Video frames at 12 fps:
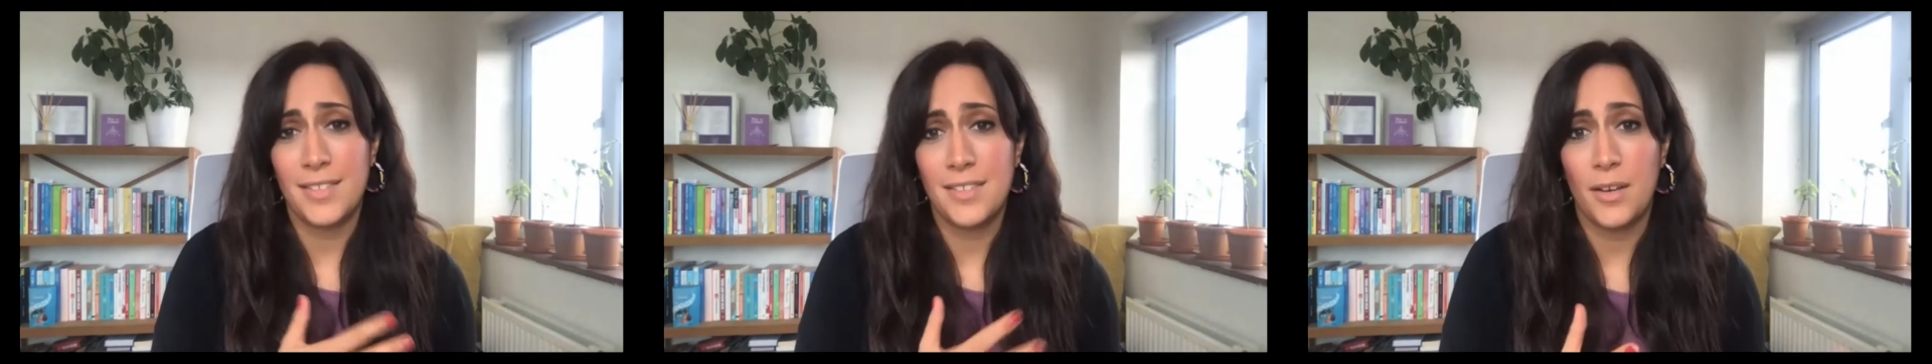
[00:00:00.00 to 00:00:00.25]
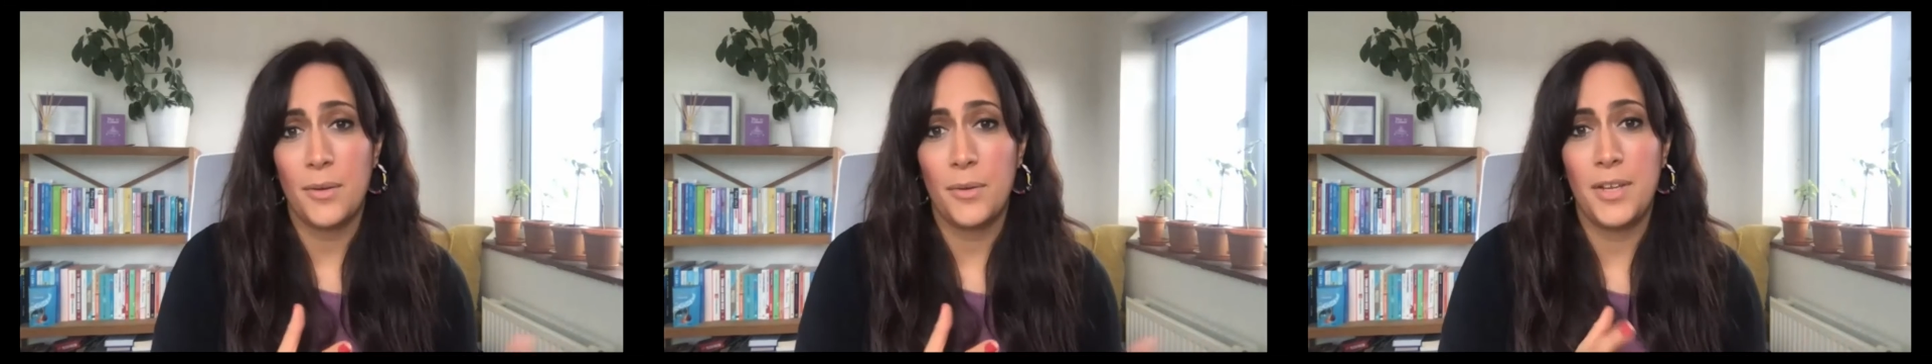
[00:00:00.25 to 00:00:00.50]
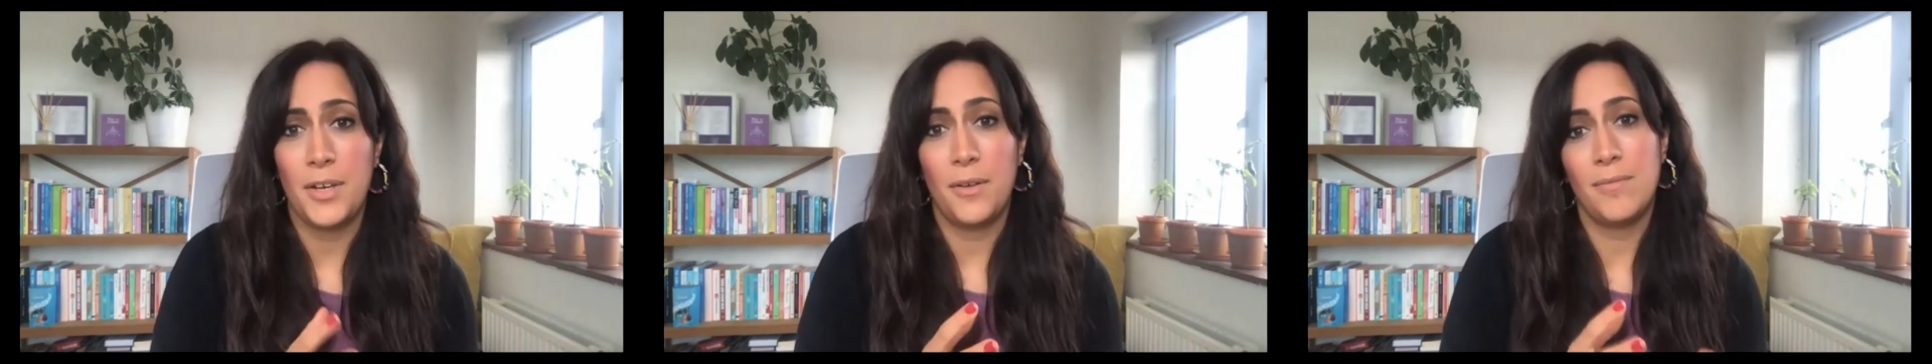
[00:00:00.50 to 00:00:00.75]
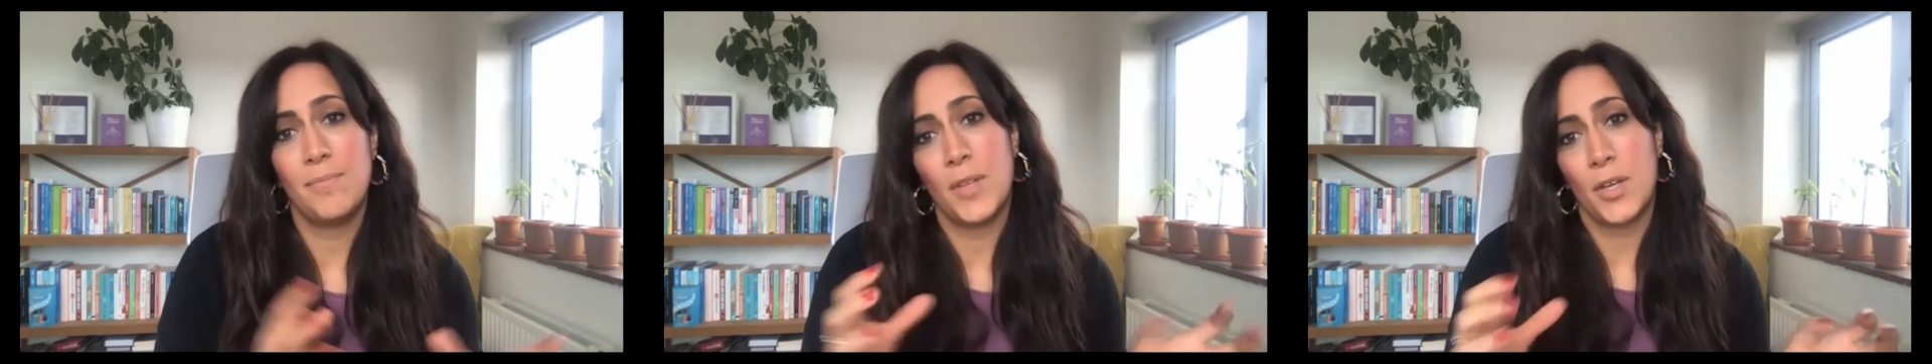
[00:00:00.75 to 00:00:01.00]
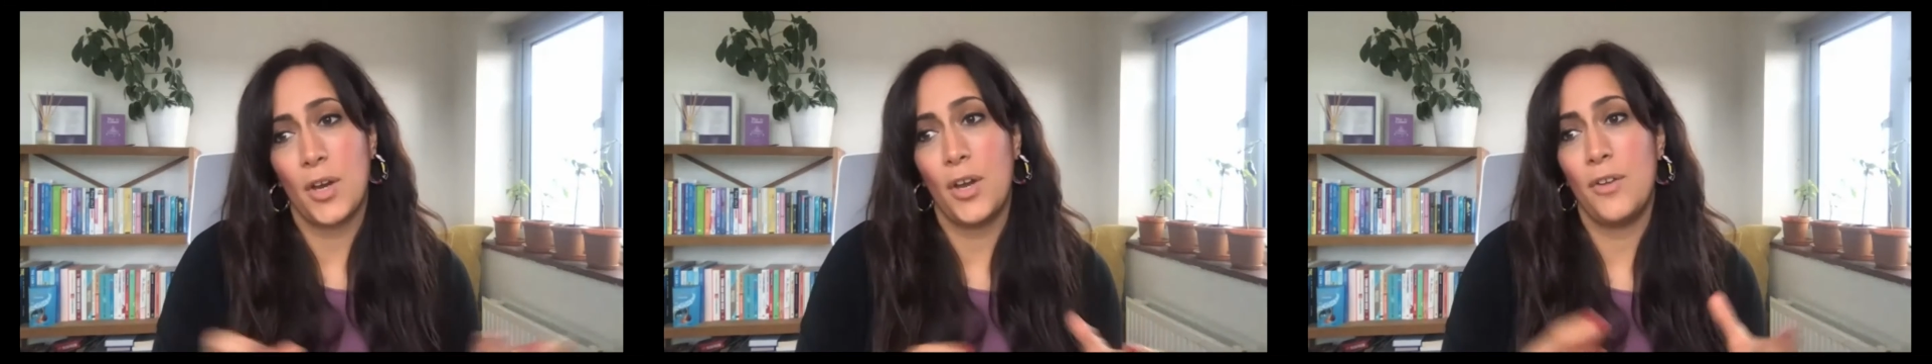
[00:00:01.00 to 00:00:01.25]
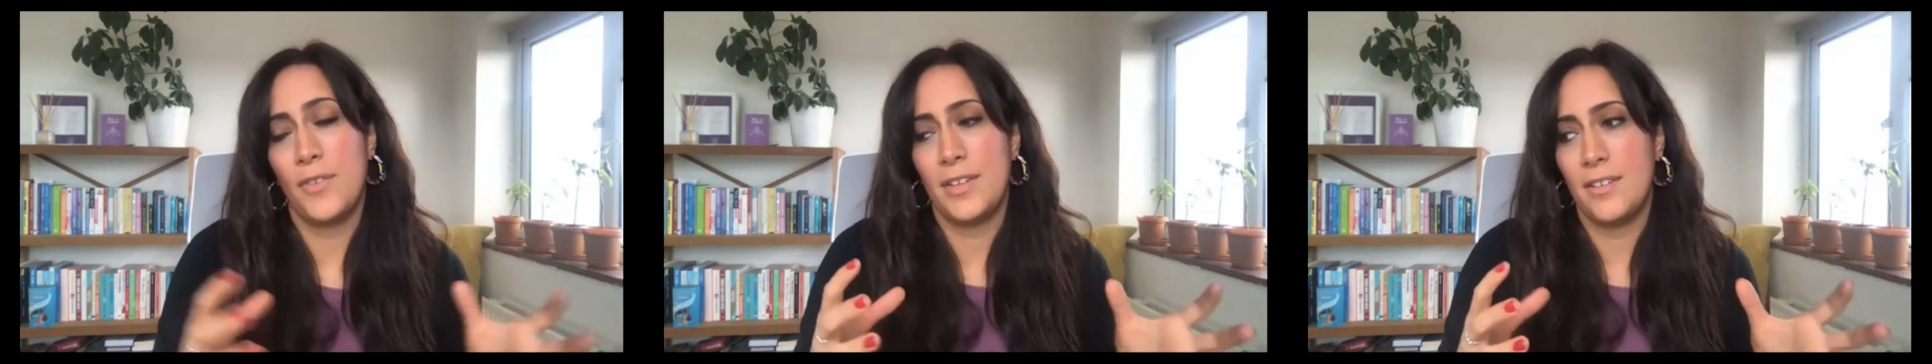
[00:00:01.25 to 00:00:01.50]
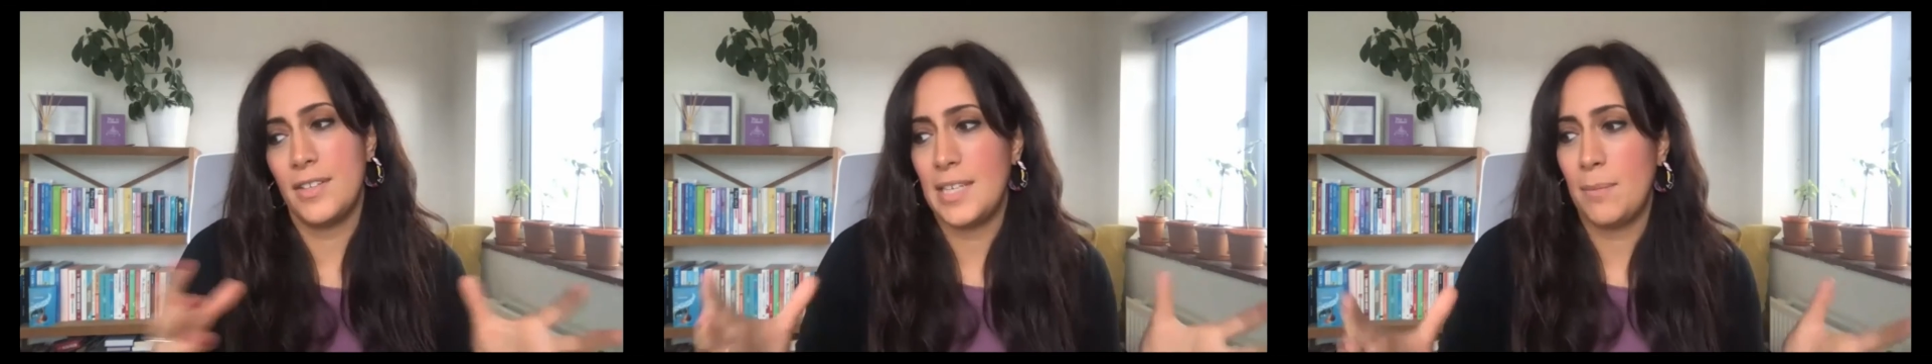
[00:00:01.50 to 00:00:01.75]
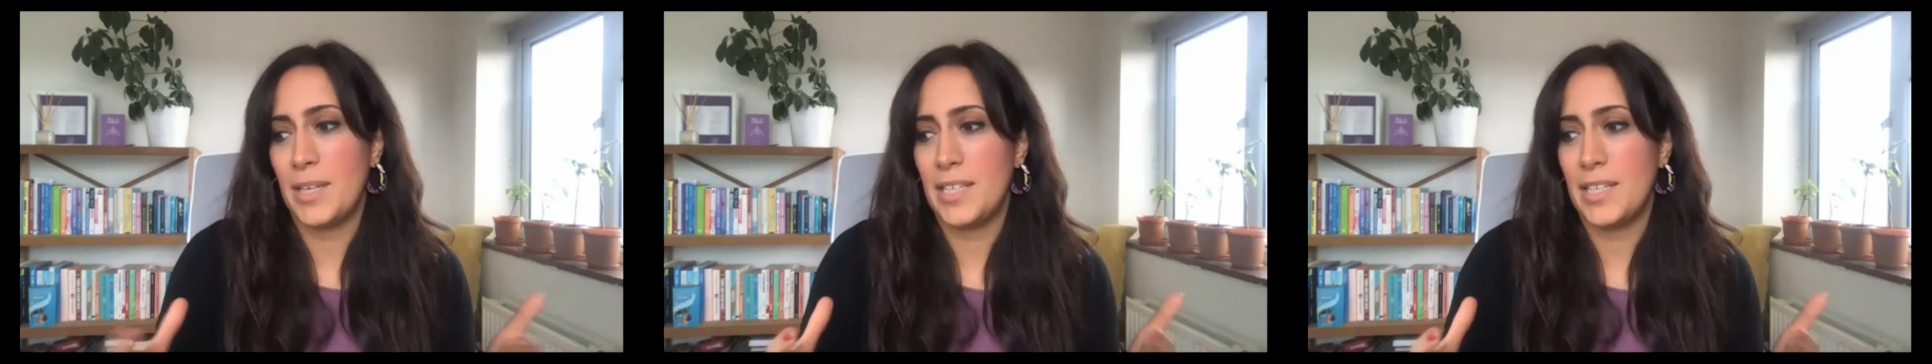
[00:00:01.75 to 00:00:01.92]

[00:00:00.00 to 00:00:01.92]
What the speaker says: So, you know, the COVID-19